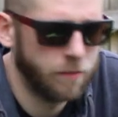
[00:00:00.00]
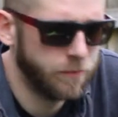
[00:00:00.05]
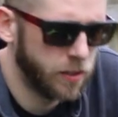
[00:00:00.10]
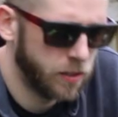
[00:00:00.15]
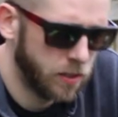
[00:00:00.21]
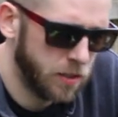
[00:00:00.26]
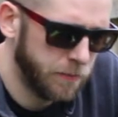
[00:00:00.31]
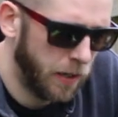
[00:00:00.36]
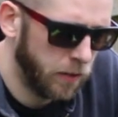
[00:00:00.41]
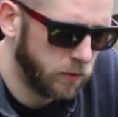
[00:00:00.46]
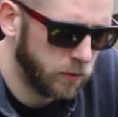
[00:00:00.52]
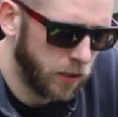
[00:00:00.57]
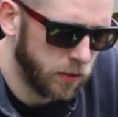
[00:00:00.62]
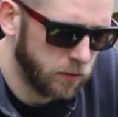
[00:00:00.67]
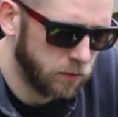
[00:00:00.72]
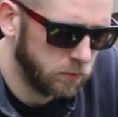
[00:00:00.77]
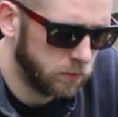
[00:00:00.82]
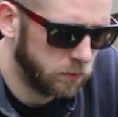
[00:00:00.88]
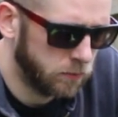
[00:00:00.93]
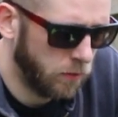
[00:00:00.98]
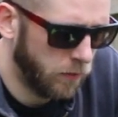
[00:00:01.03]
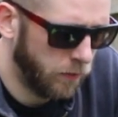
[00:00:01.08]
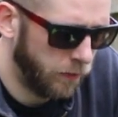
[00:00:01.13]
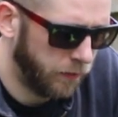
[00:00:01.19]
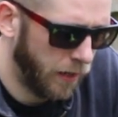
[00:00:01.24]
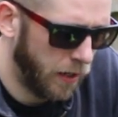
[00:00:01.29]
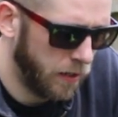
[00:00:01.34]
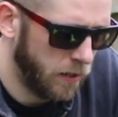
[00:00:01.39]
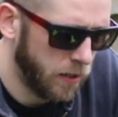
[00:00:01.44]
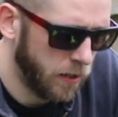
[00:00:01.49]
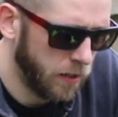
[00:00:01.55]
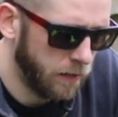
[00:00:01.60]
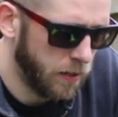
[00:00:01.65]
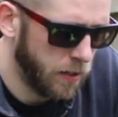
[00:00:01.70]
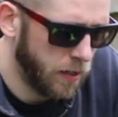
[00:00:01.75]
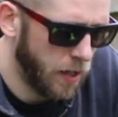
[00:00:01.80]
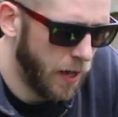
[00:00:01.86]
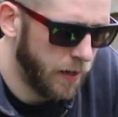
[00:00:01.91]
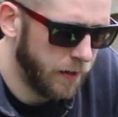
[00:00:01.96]
I'm just about done sanding
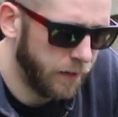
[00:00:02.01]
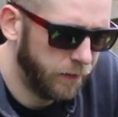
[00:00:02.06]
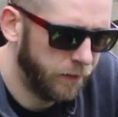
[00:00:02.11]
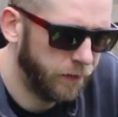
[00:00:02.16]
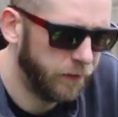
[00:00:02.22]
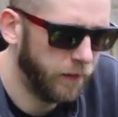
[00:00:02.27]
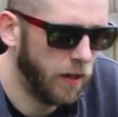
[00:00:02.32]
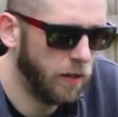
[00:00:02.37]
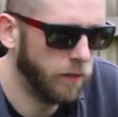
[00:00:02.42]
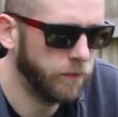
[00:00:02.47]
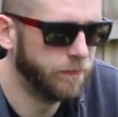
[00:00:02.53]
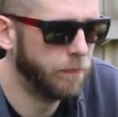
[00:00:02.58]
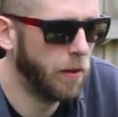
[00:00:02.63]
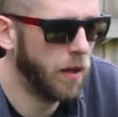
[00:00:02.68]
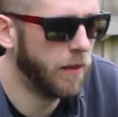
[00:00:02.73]
the head itself.